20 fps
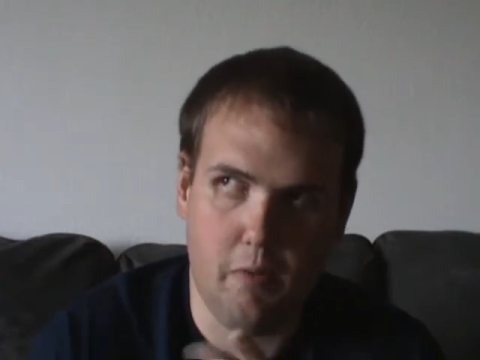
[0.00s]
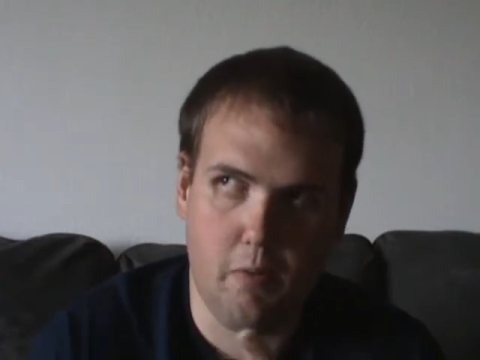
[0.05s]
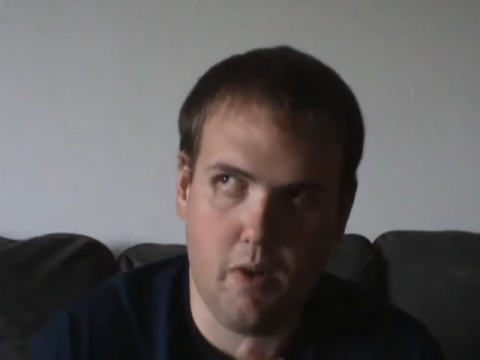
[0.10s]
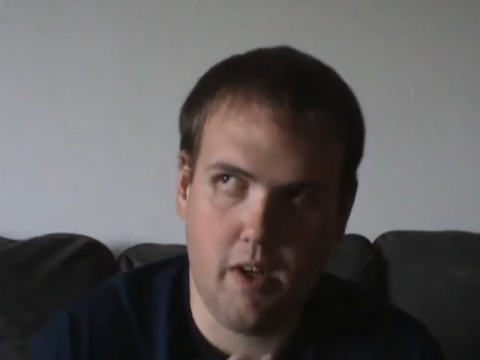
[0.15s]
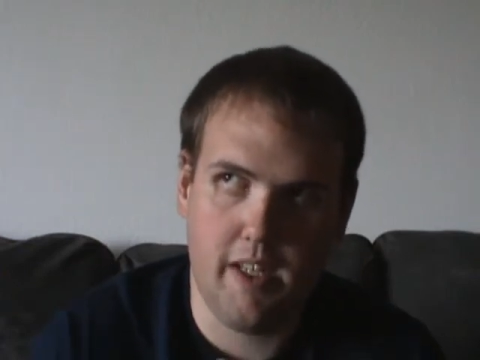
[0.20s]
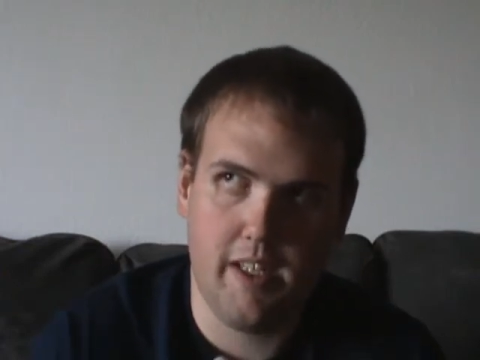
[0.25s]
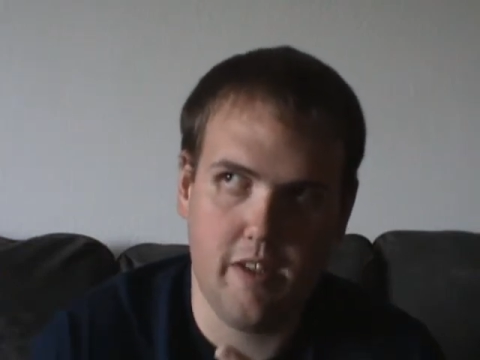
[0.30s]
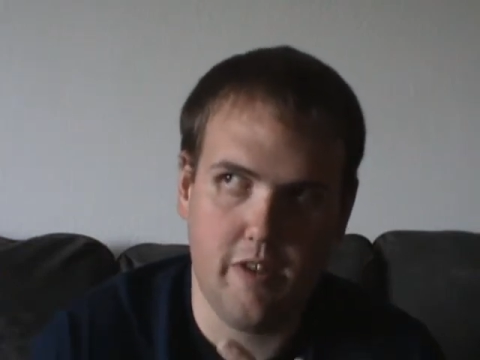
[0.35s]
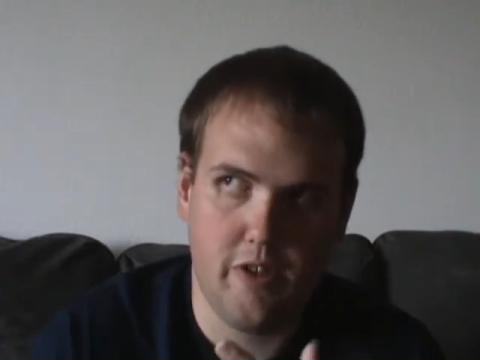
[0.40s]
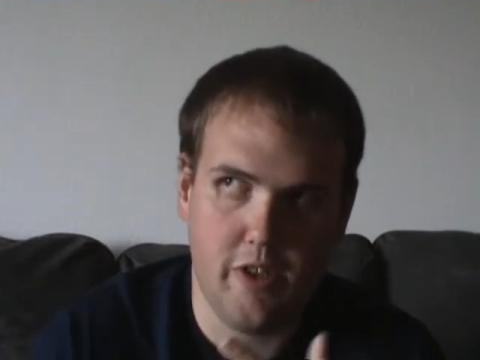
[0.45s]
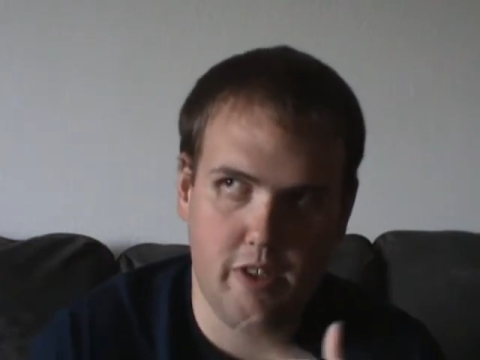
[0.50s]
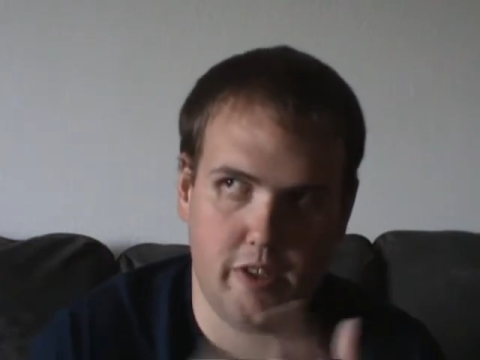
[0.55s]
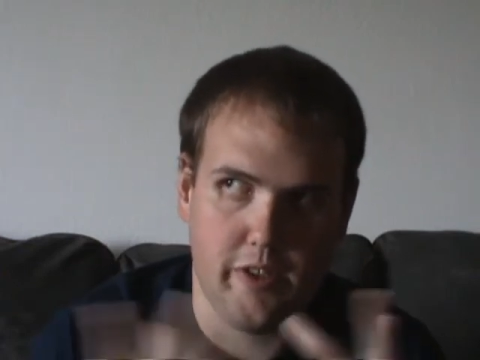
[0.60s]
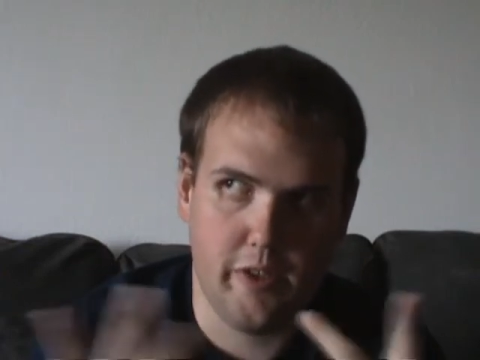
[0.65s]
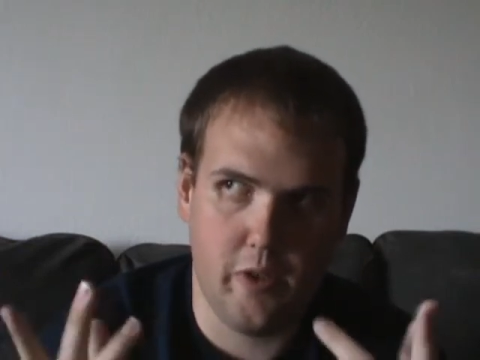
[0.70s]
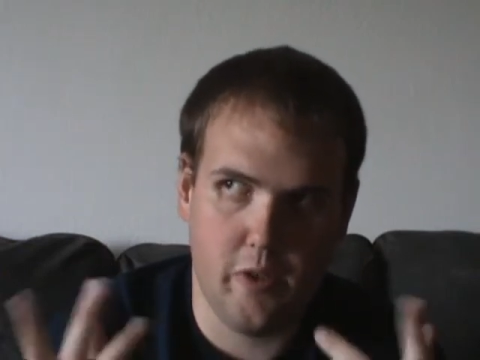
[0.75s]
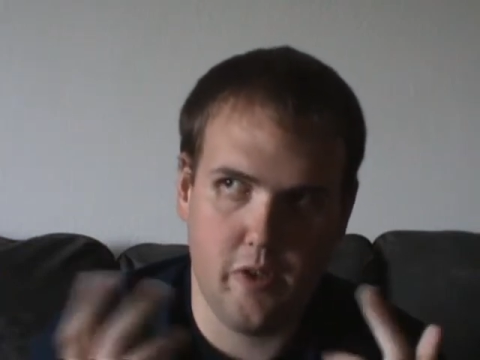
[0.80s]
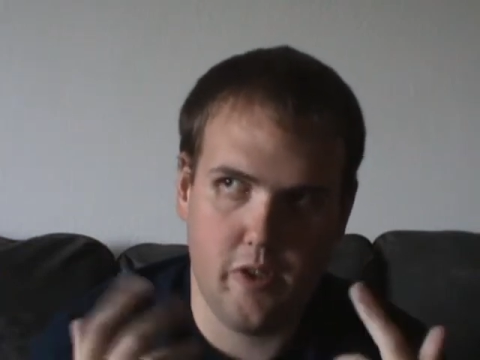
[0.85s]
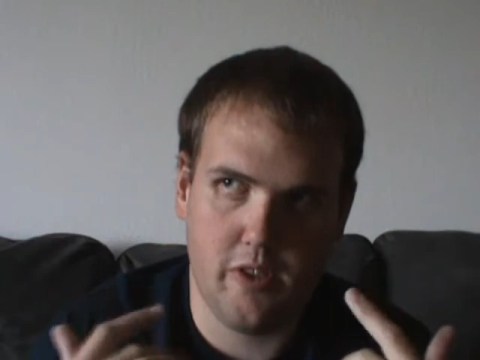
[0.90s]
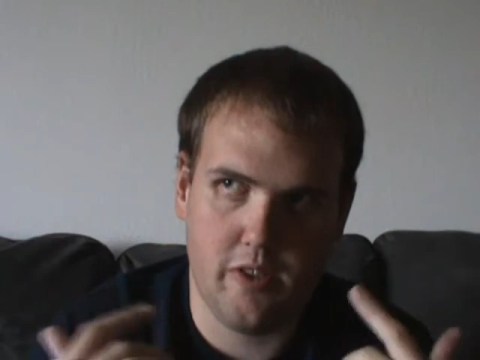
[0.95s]
One is just
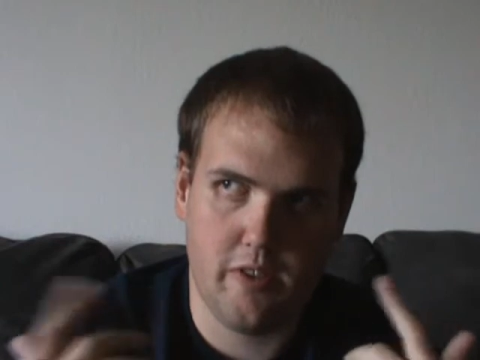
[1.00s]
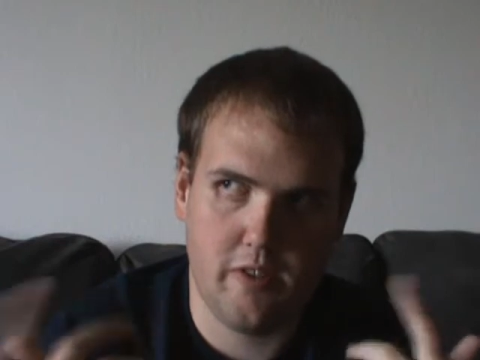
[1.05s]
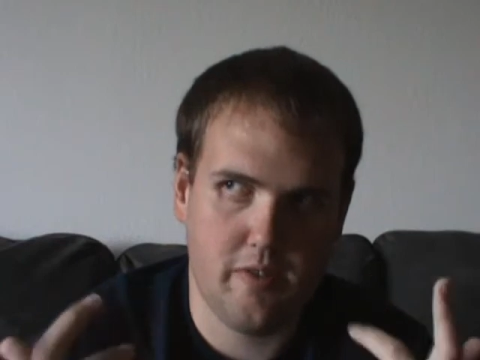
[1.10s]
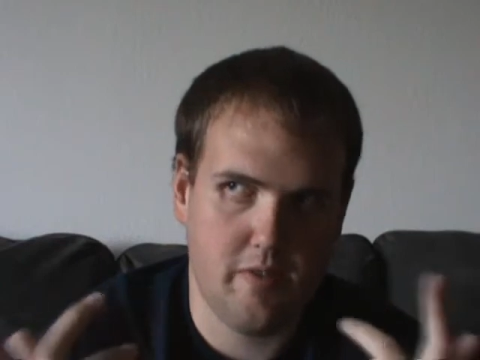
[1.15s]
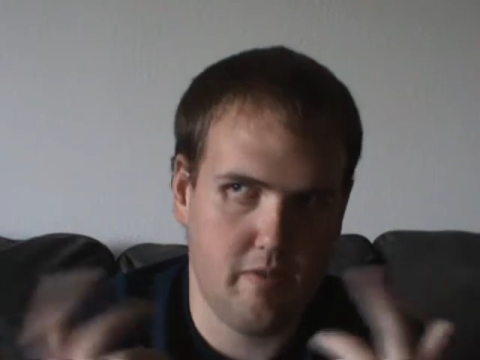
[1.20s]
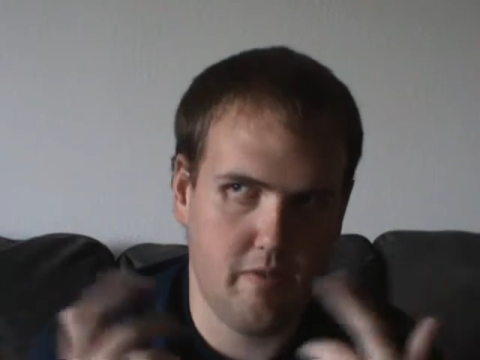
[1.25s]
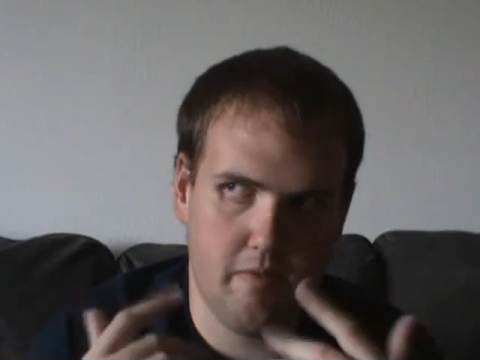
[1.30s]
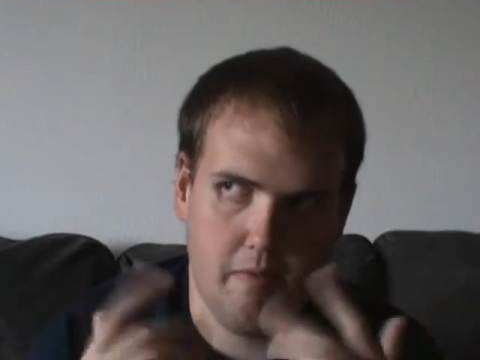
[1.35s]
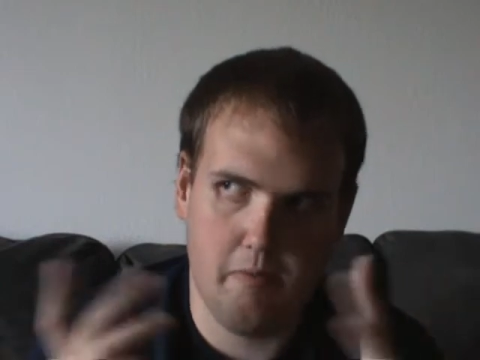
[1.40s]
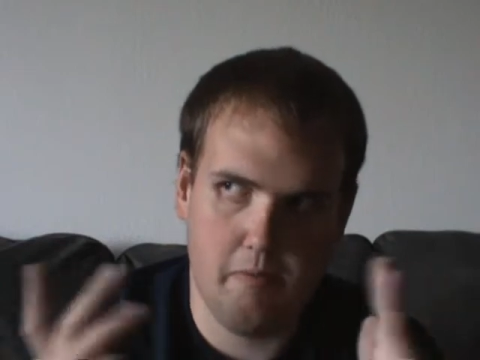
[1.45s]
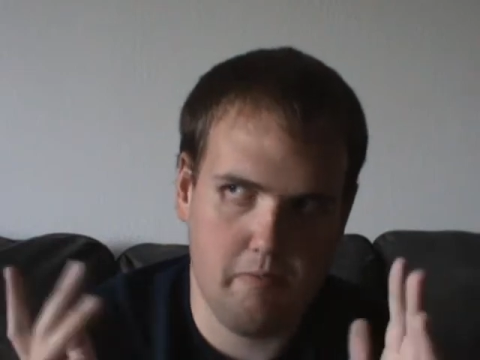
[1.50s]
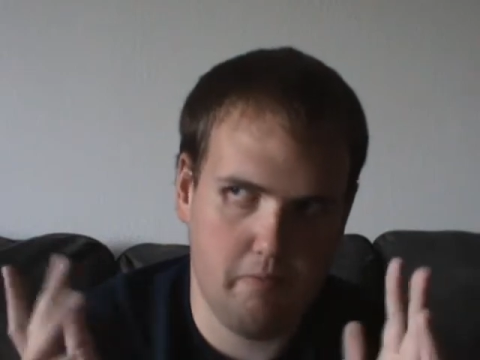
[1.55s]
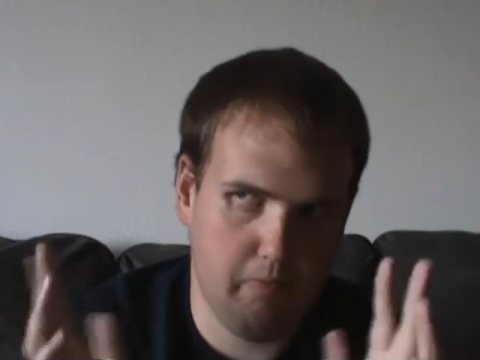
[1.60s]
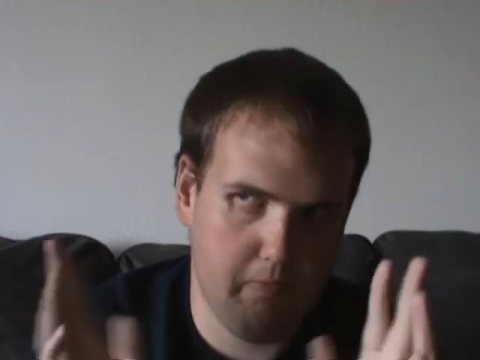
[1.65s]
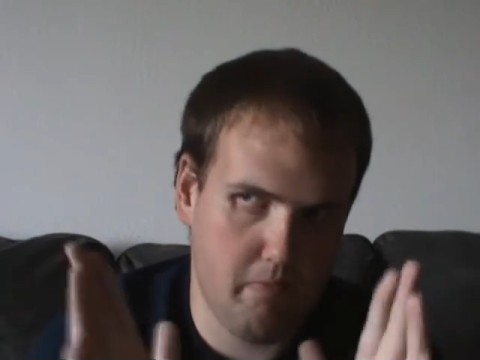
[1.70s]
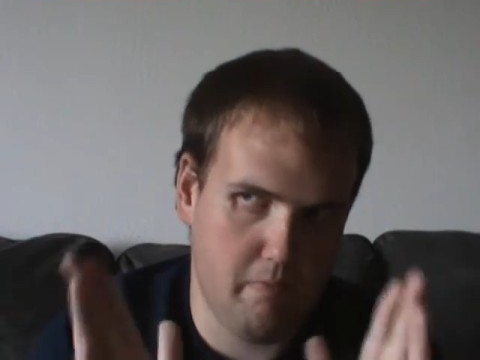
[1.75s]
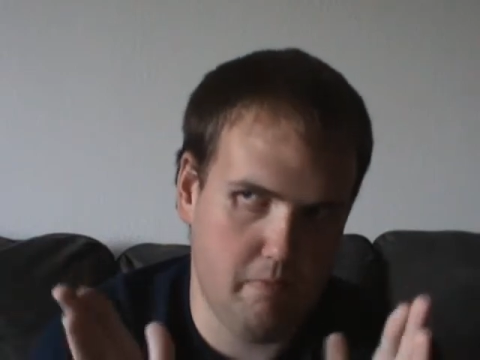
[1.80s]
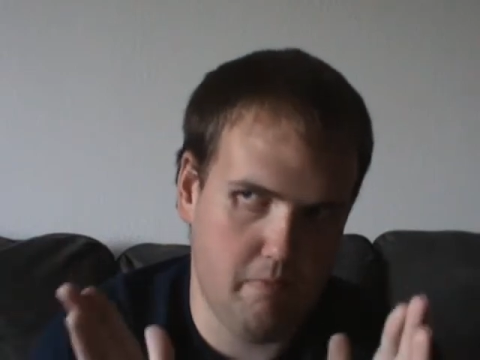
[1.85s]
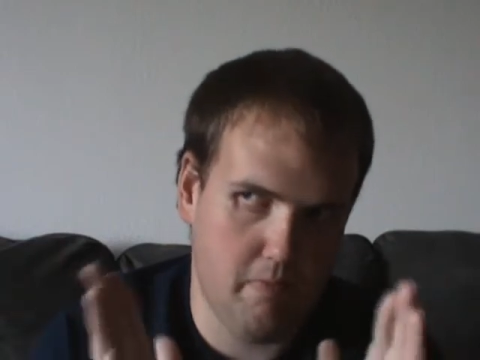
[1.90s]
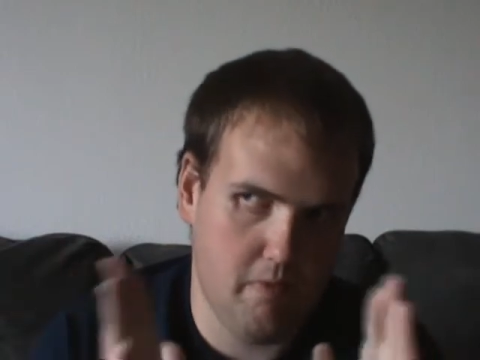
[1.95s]
you just
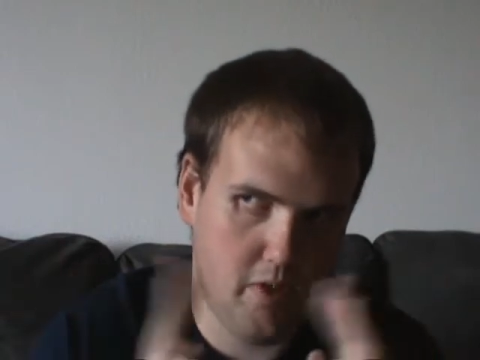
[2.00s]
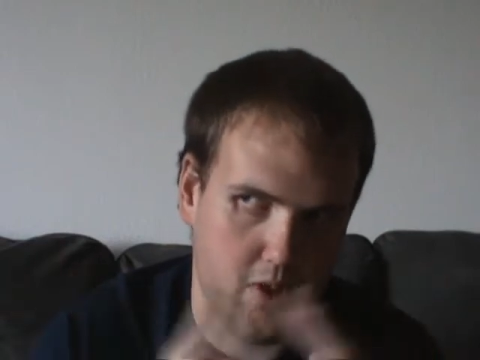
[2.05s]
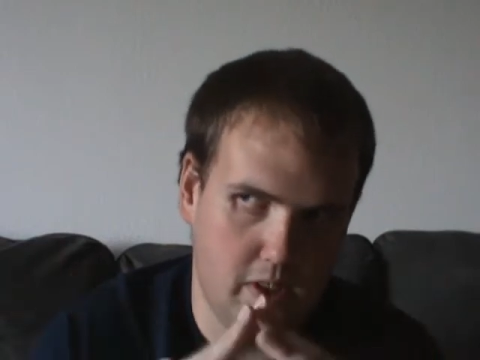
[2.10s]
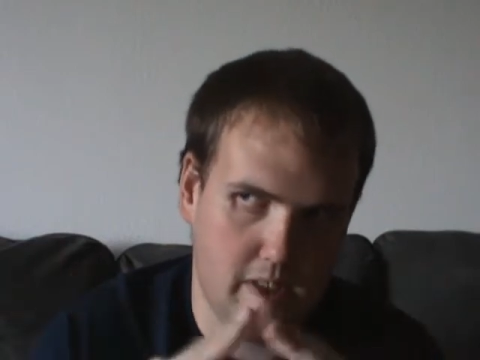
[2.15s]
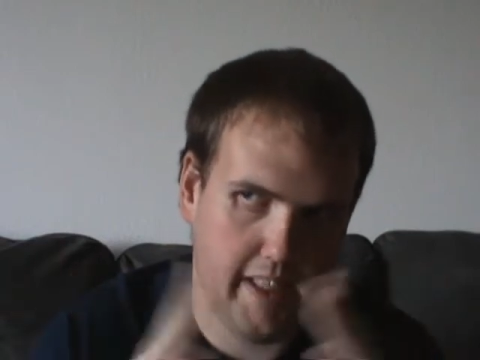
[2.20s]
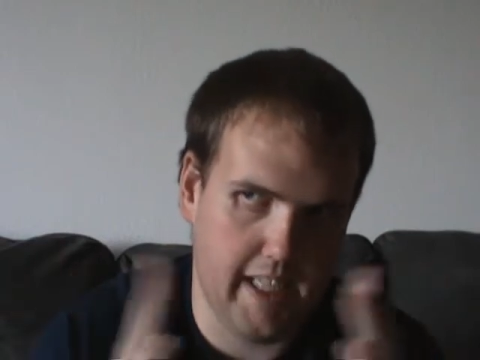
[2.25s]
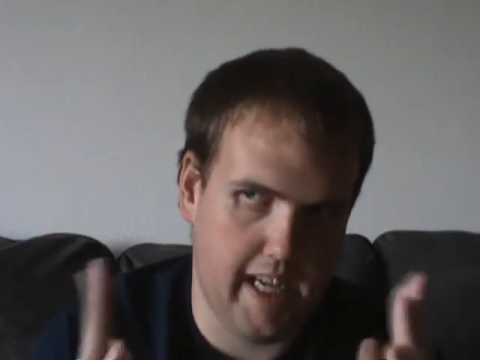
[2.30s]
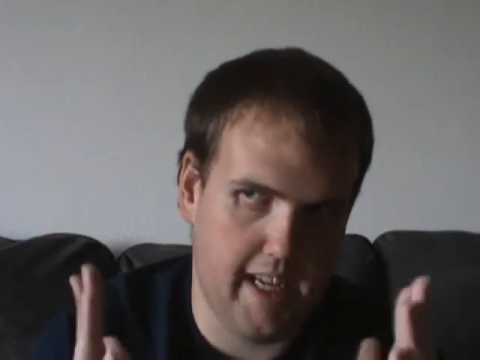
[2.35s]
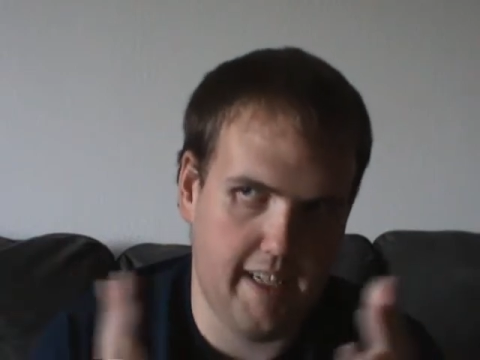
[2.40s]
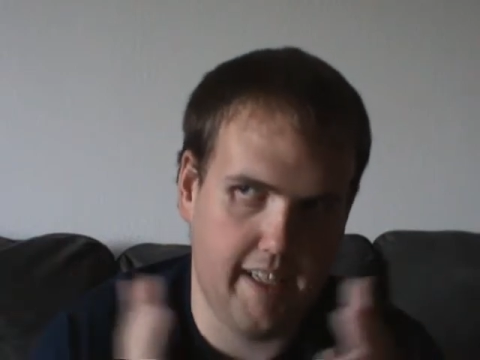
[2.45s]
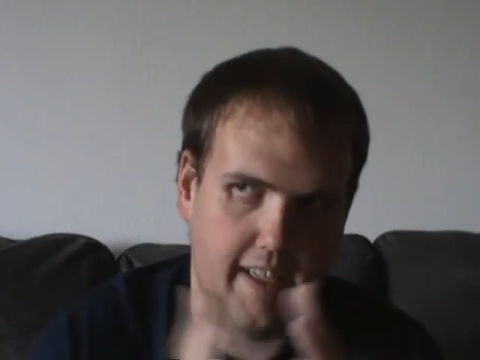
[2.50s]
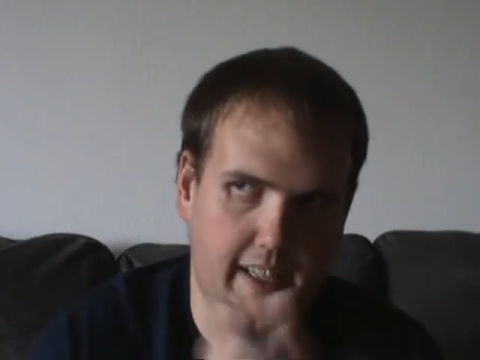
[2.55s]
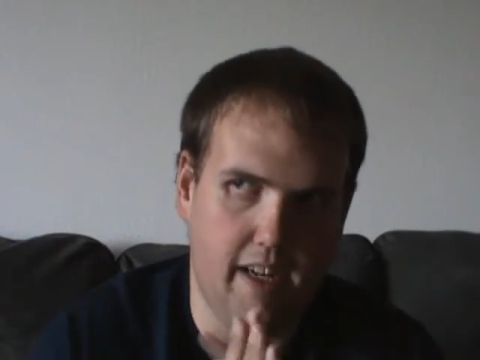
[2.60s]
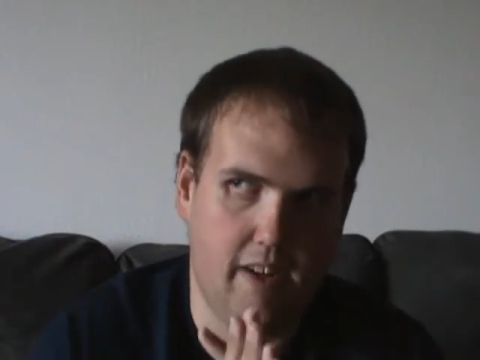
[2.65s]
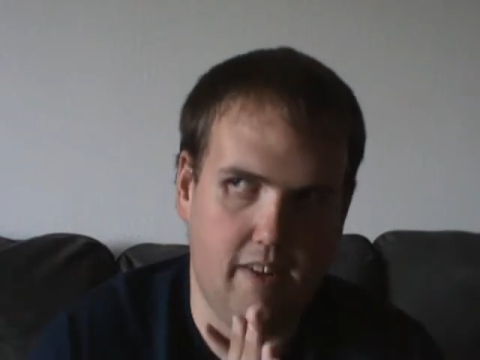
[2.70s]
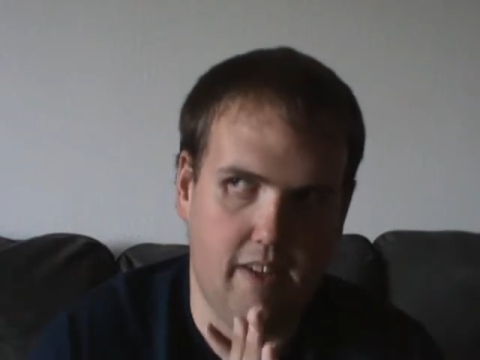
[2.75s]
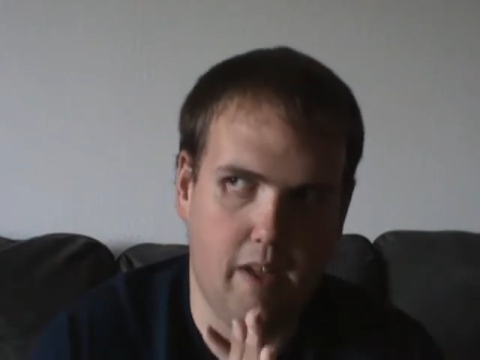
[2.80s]
standing there,